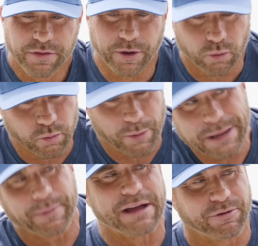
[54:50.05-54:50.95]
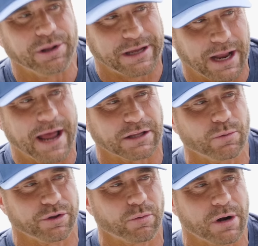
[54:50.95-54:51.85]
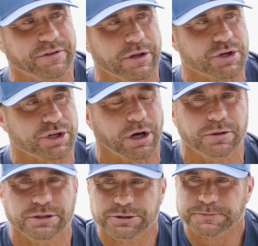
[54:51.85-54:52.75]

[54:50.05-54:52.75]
The, the people I've really connected with when I've done the show,